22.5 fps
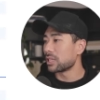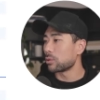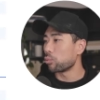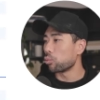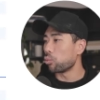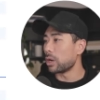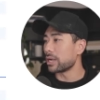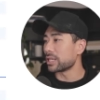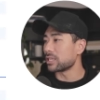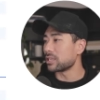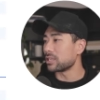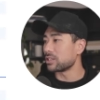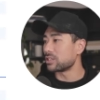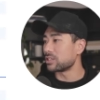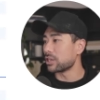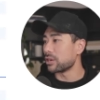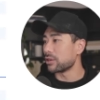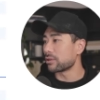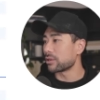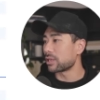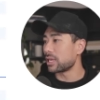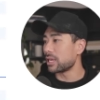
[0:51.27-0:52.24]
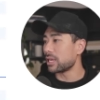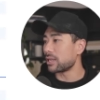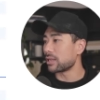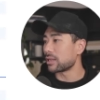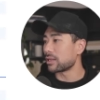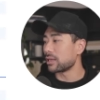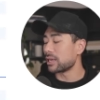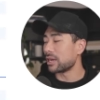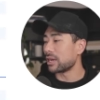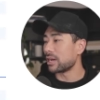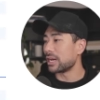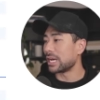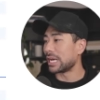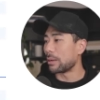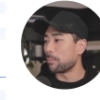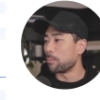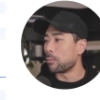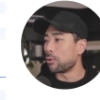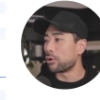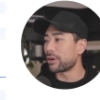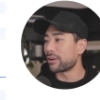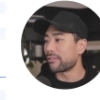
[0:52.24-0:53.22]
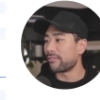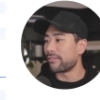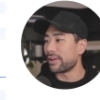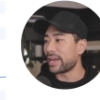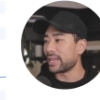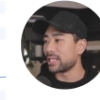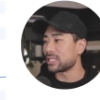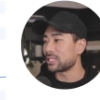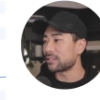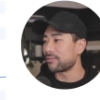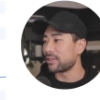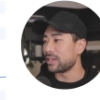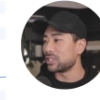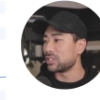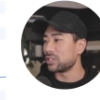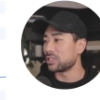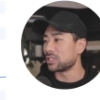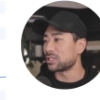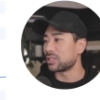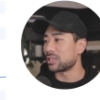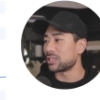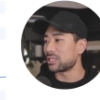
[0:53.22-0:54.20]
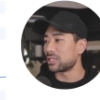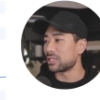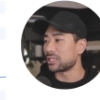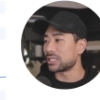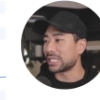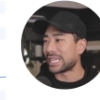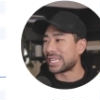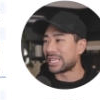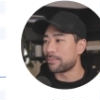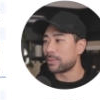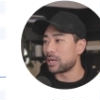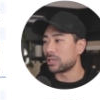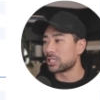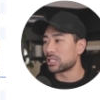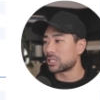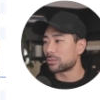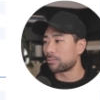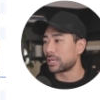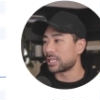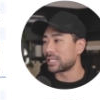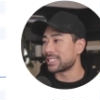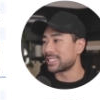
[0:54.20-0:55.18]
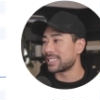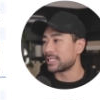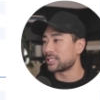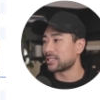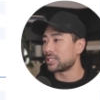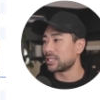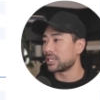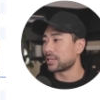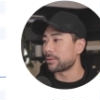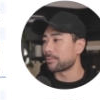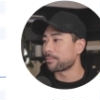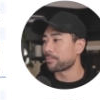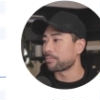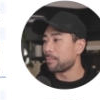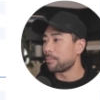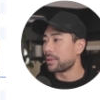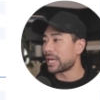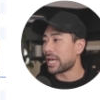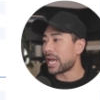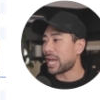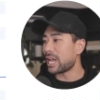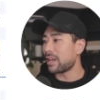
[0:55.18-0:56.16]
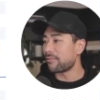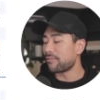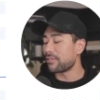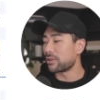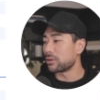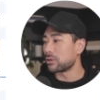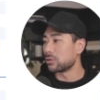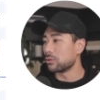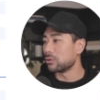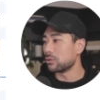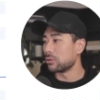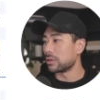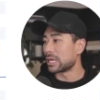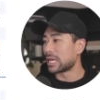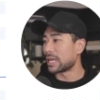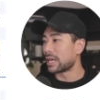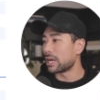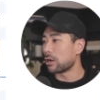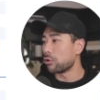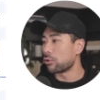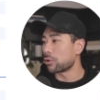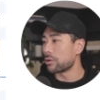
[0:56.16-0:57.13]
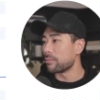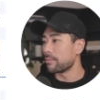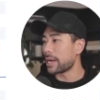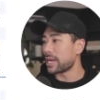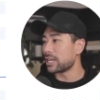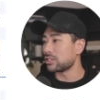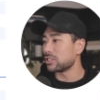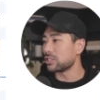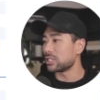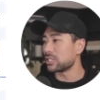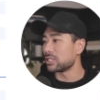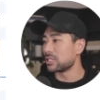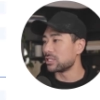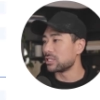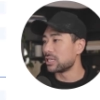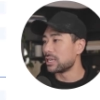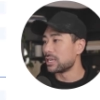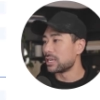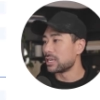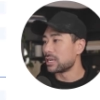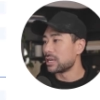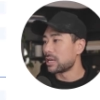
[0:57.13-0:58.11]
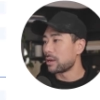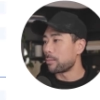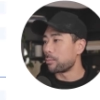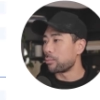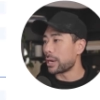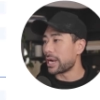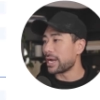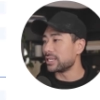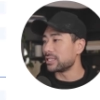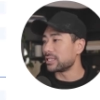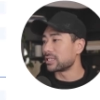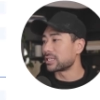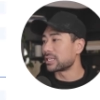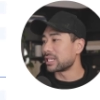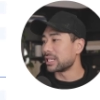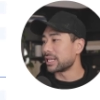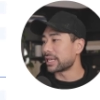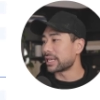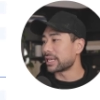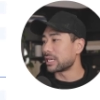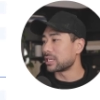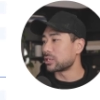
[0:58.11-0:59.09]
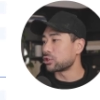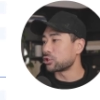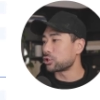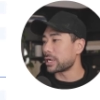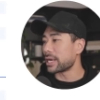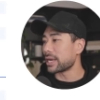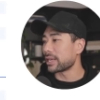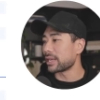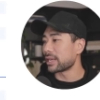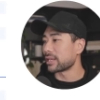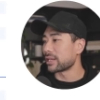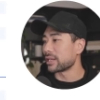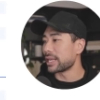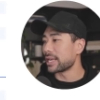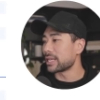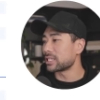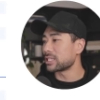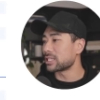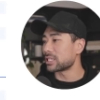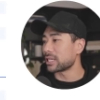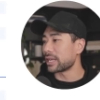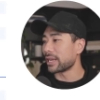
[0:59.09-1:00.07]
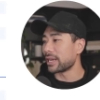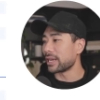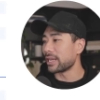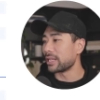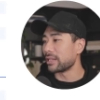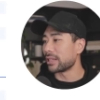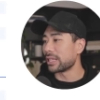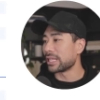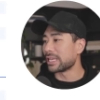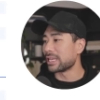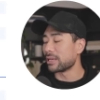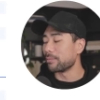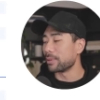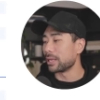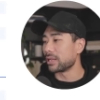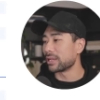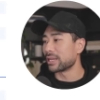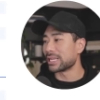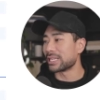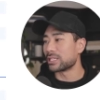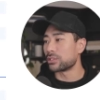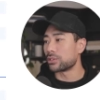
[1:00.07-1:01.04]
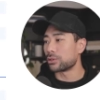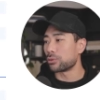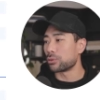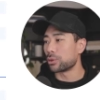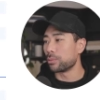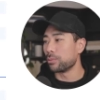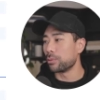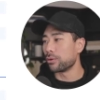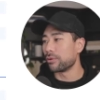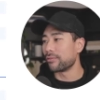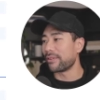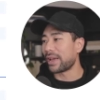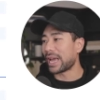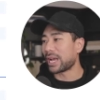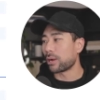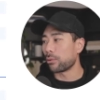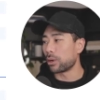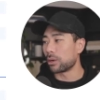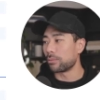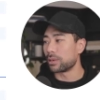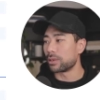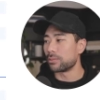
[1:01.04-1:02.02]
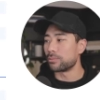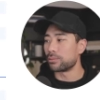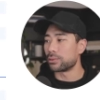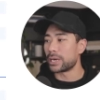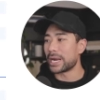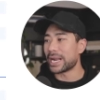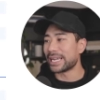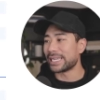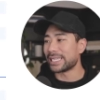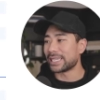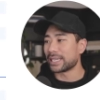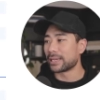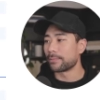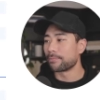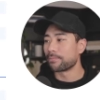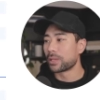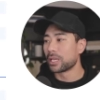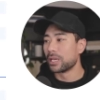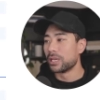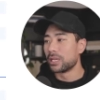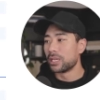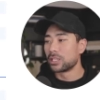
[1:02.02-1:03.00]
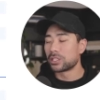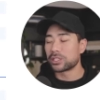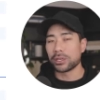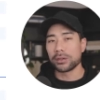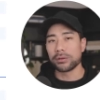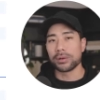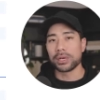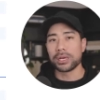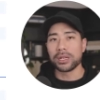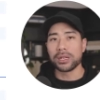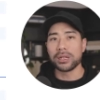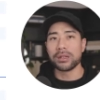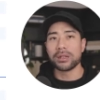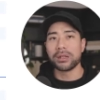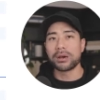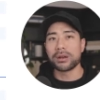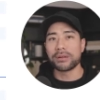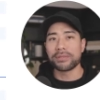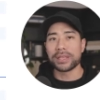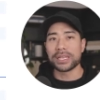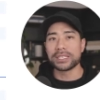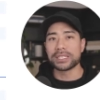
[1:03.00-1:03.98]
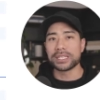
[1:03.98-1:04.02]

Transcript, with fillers: what you don't get, more advanced features such as email split testing, behavioral automation, branded click tracking links and the ability to remove Aweber branding. So a lot of